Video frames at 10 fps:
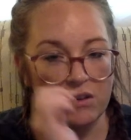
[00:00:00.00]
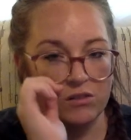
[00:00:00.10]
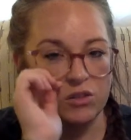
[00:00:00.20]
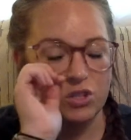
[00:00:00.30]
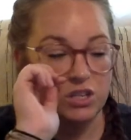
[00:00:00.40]
on
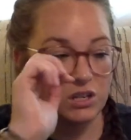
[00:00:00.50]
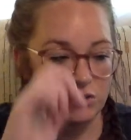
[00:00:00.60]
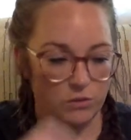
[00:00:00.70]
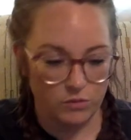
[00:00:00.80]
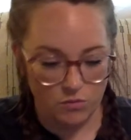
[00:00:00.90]
a
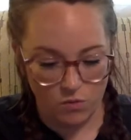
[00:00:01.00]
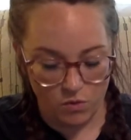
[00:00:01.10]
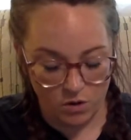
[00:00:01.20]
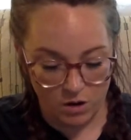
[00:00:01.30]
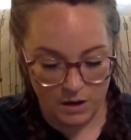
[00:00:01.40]
shield
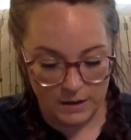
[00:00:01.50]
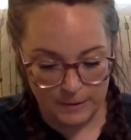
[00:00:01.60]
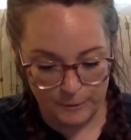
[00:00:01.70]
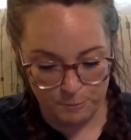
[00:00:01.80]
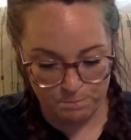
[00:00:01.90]
or
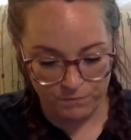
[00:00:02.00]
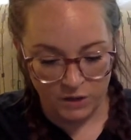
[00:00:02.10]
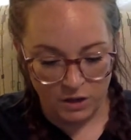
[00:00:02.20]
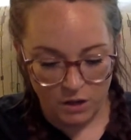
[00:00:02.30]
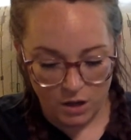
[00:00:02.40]
a
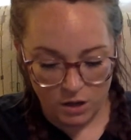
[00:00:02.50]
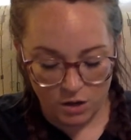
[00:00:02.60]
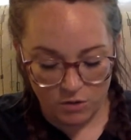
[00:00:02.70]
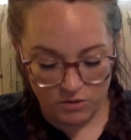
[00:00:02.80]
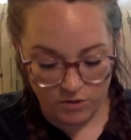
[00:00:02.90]

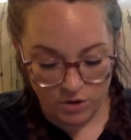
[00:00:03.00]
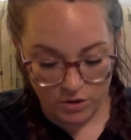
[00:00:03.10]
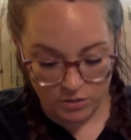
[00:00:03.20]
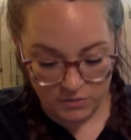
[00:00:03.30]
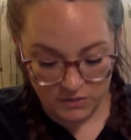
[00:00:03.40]
coat of
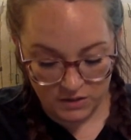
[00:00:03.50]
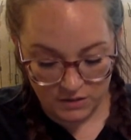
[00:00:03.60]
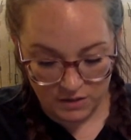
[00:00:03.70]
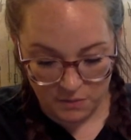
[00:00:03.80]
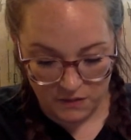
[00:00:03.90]
arms,
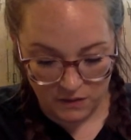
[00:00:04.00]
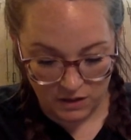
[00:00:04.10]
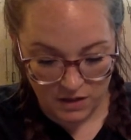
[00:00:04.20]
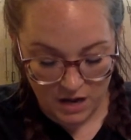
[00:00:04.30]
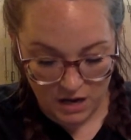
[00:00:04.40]
something
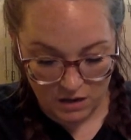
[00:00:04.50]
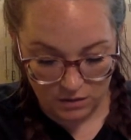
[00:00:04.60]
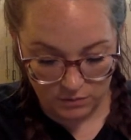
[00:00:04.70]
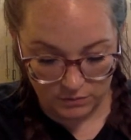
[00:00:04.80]
like that,